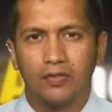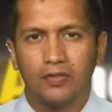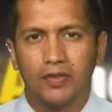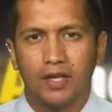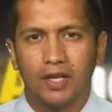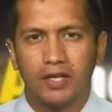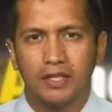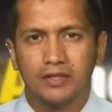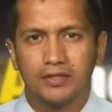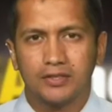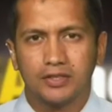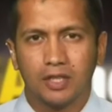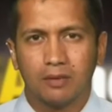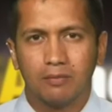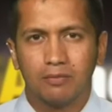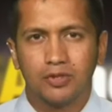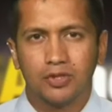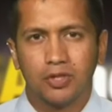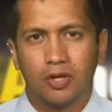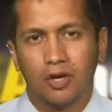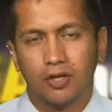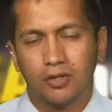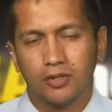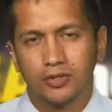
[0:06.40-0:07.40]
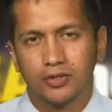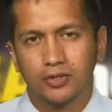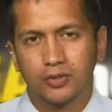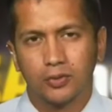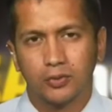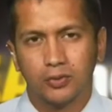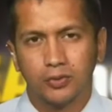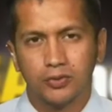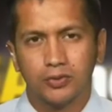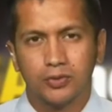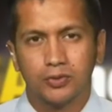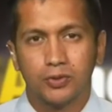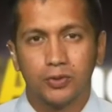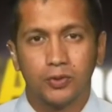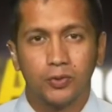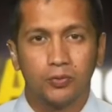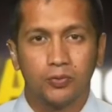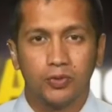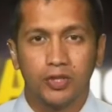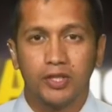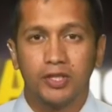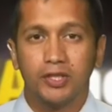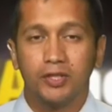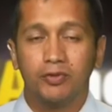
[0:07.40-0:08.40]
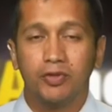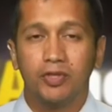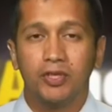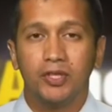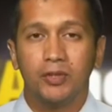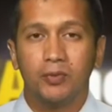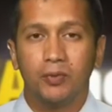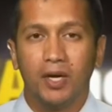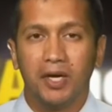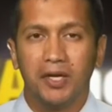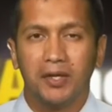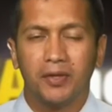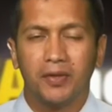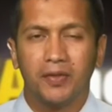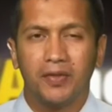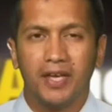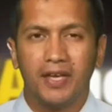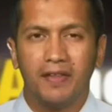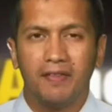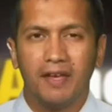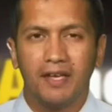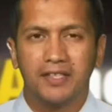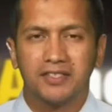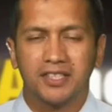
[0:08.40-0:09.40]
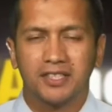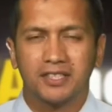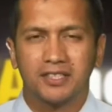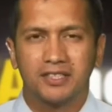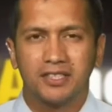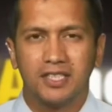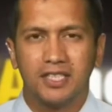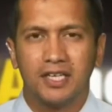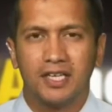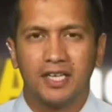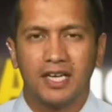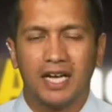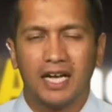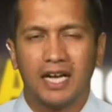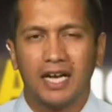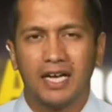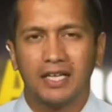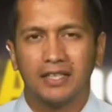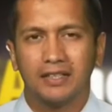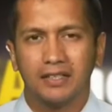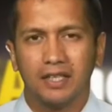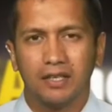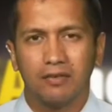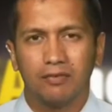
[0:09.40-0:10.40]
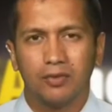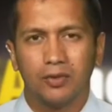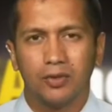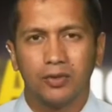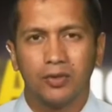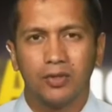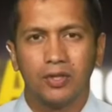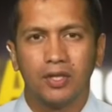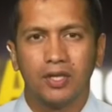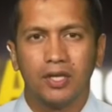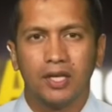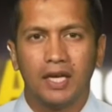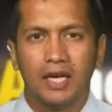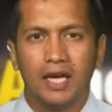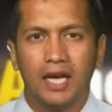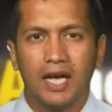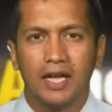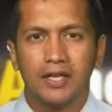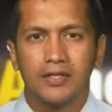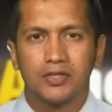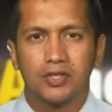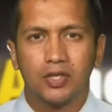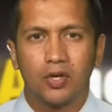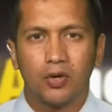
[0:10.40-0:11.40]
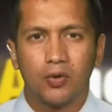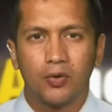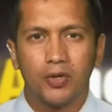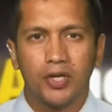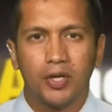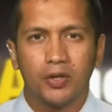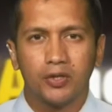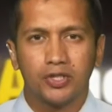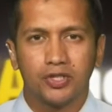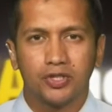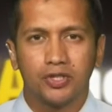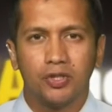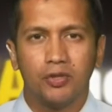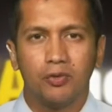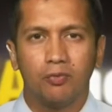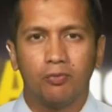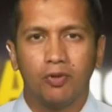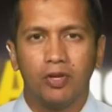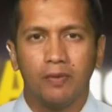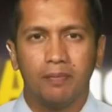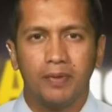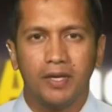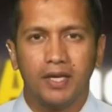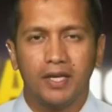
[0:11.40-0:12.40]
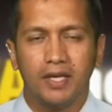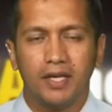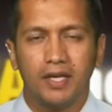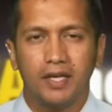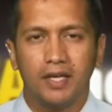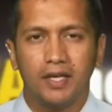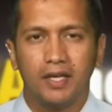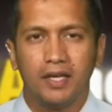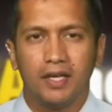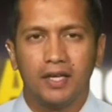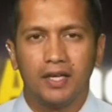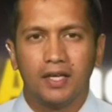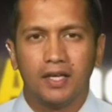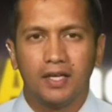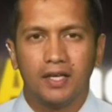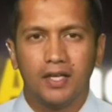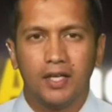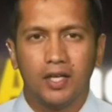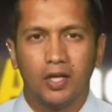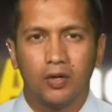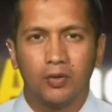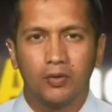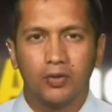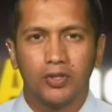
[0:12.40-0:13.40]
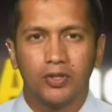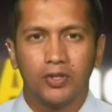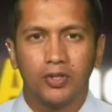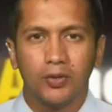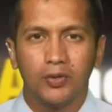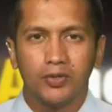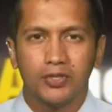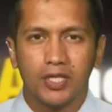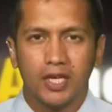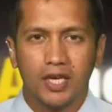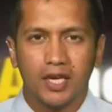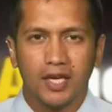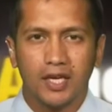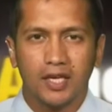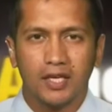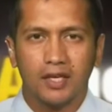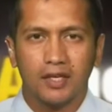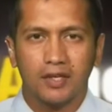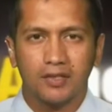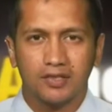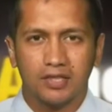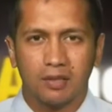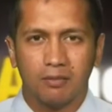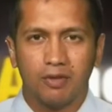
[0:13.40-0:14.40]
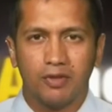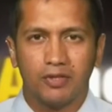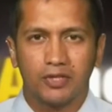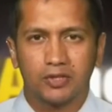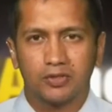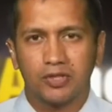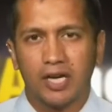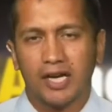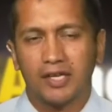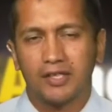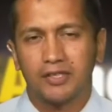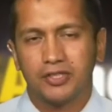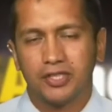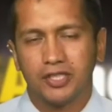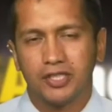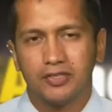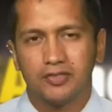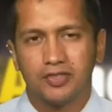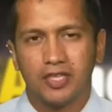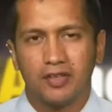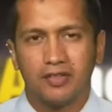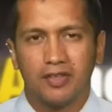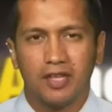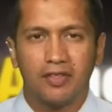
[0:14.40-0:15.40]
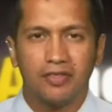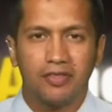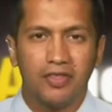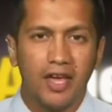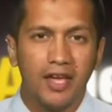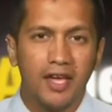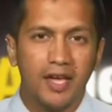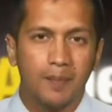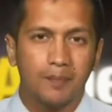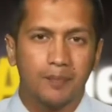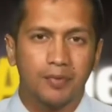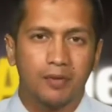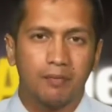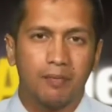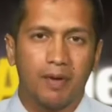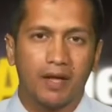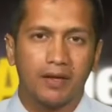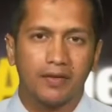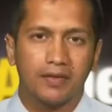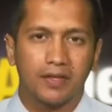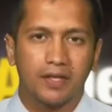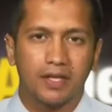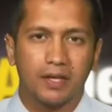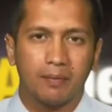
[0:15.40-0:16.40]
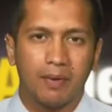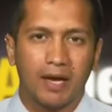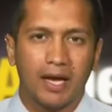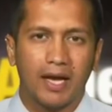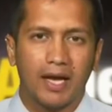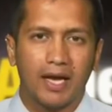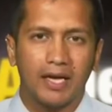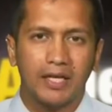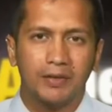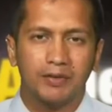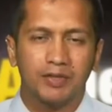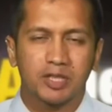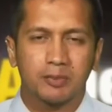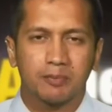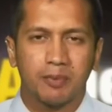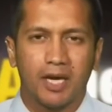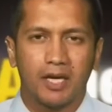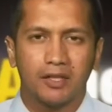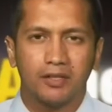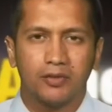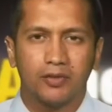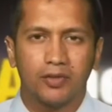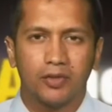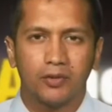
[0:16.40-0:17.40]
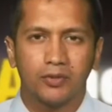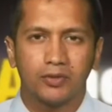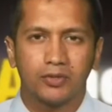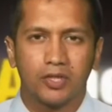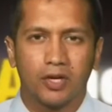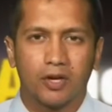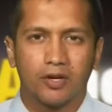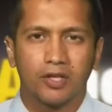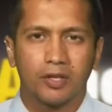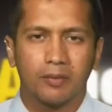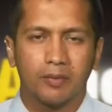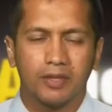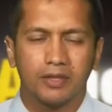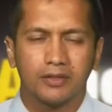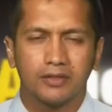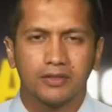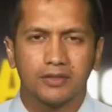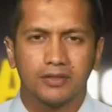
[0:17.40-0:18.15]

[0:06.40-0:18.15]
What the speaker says: that some charter schools do really, really well, and they succeed at a high level. And so, shouldn't we be, using some of the strategies that they implement? How do you respond to those arguments?